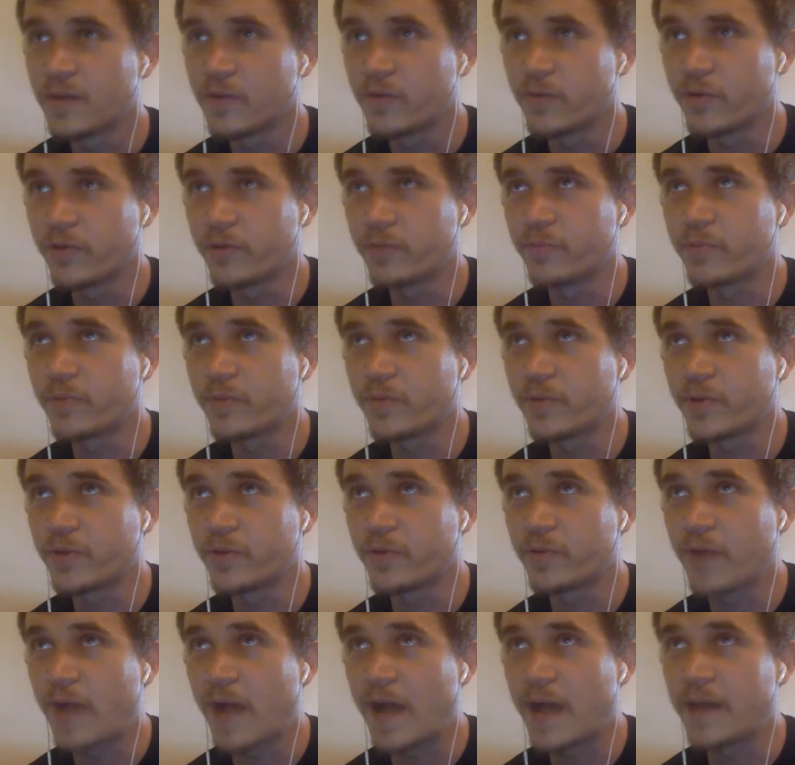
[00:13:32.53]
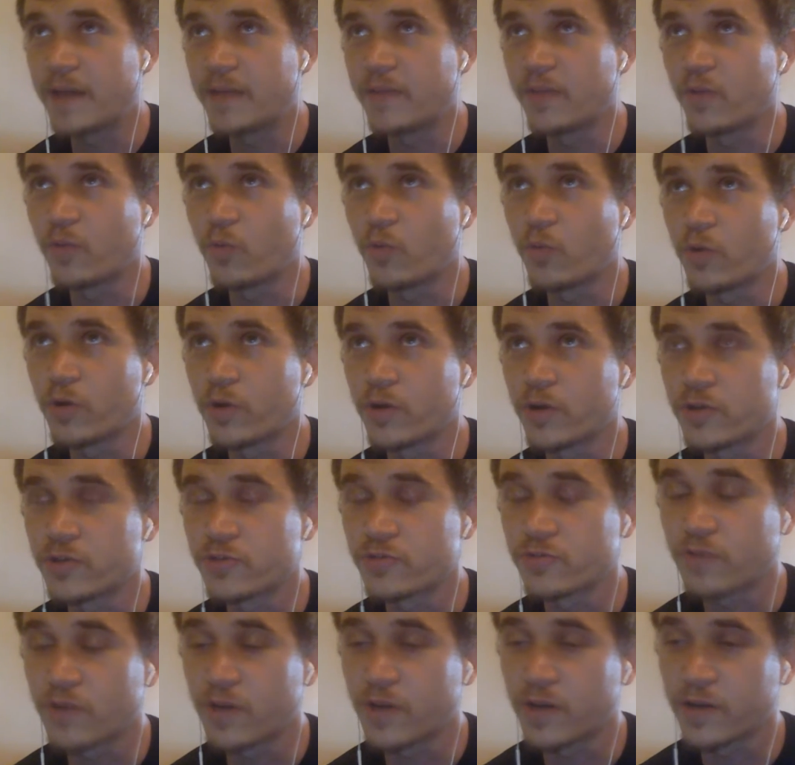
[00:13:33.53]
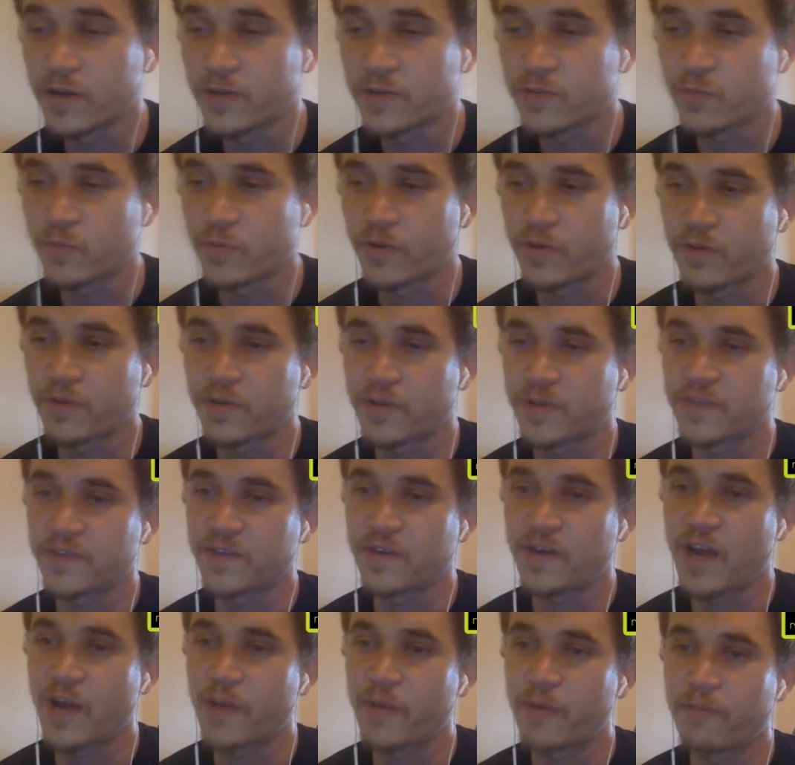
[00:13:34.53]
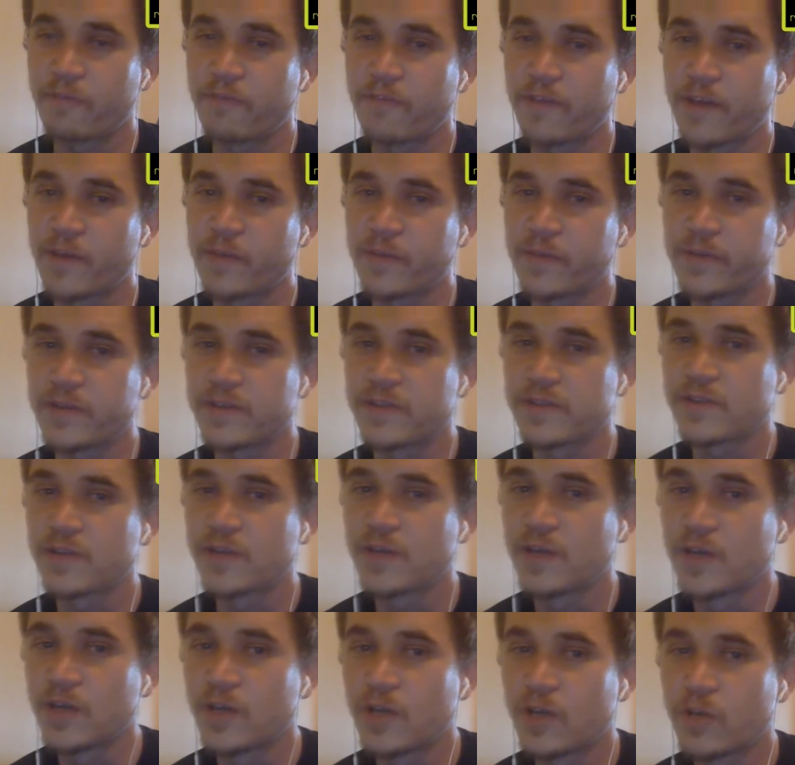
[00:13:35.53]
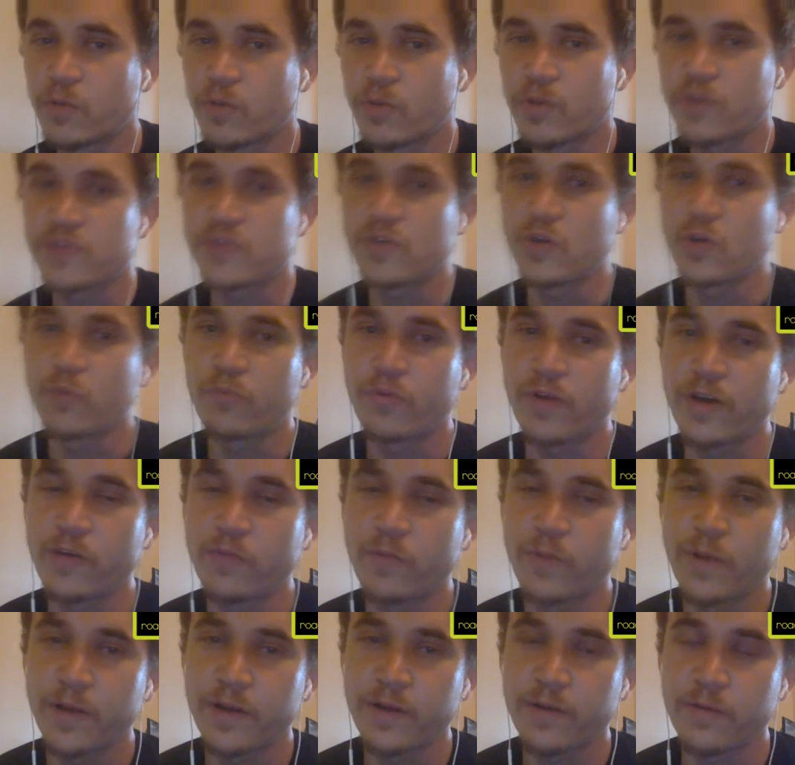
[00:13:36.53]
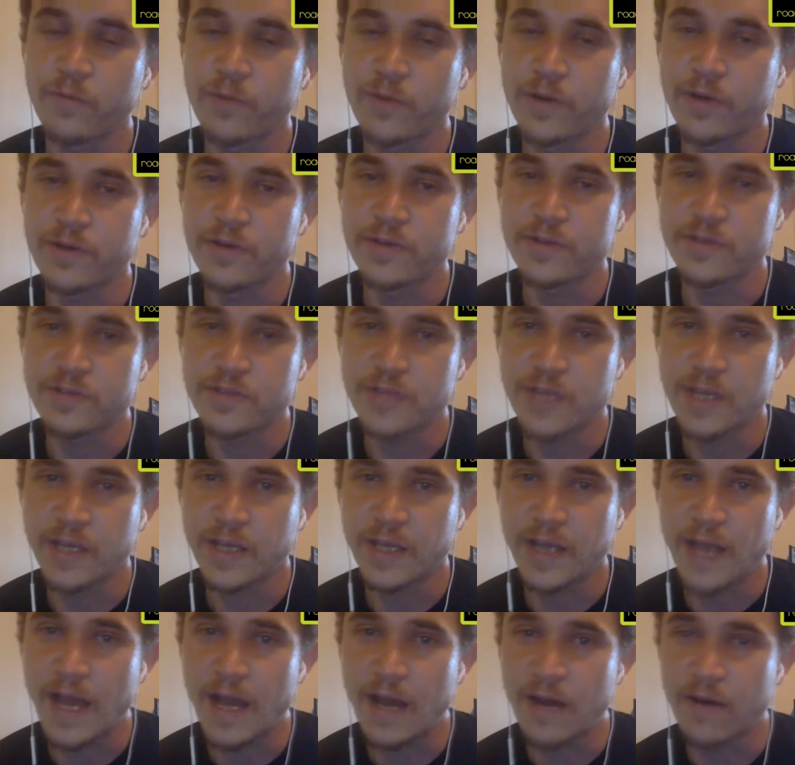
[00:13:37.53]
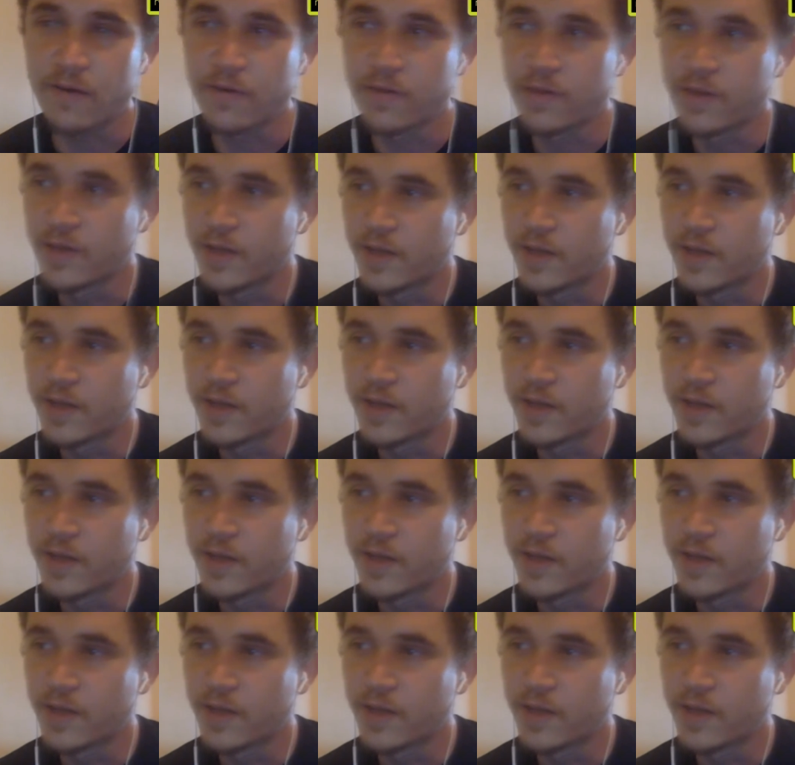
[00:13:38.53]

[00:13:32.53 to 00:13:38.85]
When you add in the war on drugs, where you consider how many families where the sole breadwinners are taken out